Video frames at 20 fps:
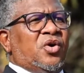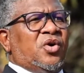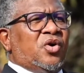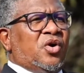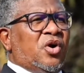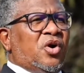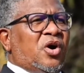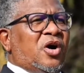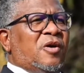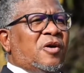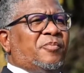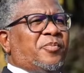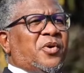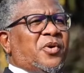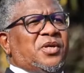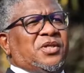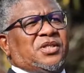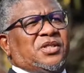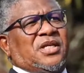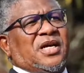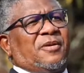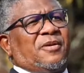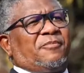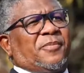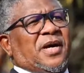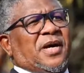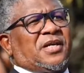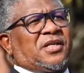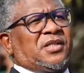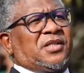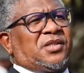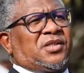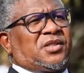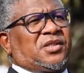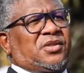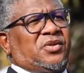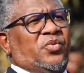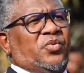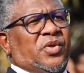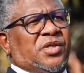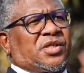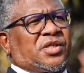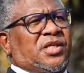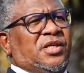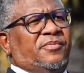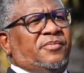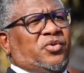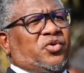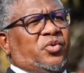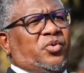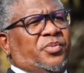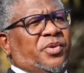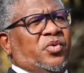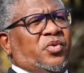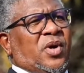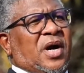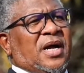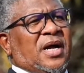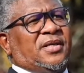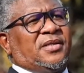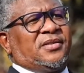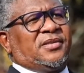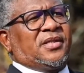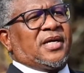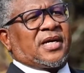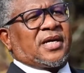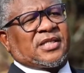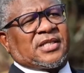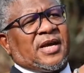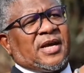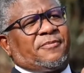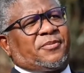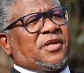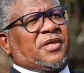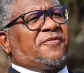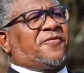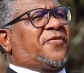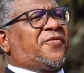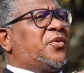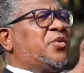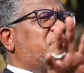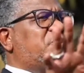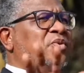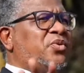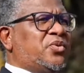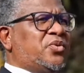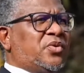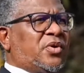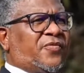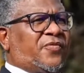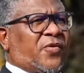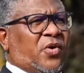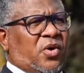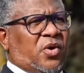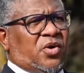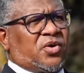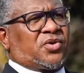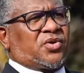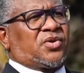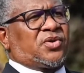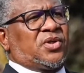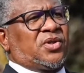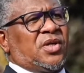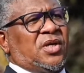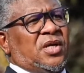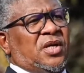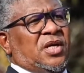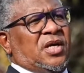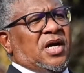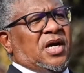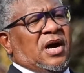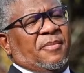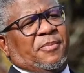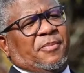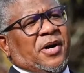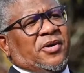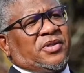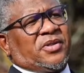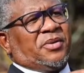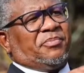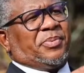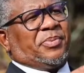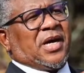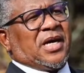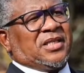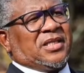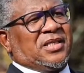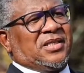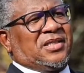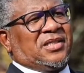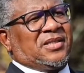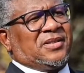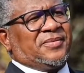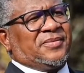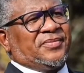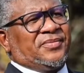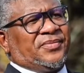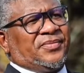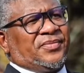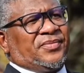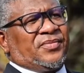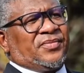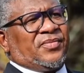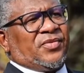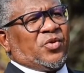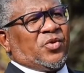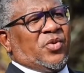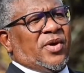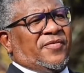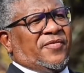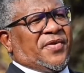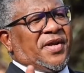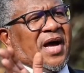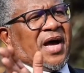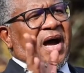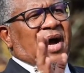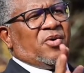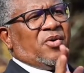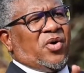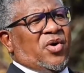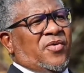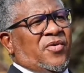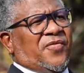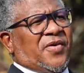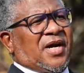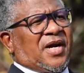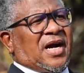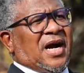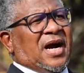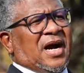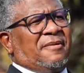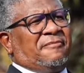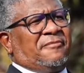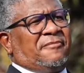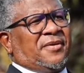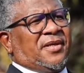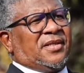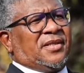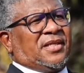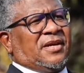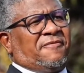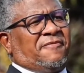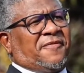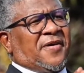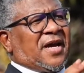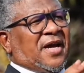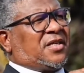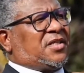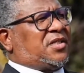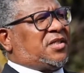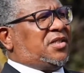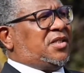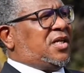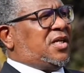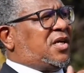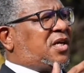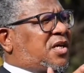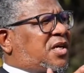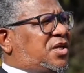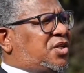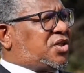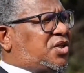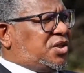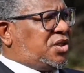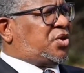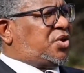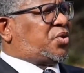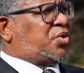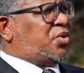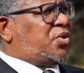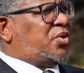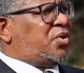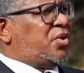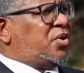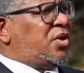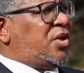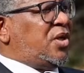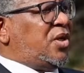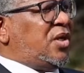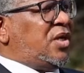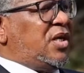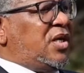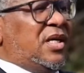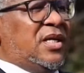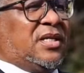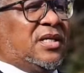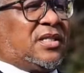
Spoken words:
All political parties, we seem to be one, except a few, of course, about the budget. We have now overcome the VAT increase issue in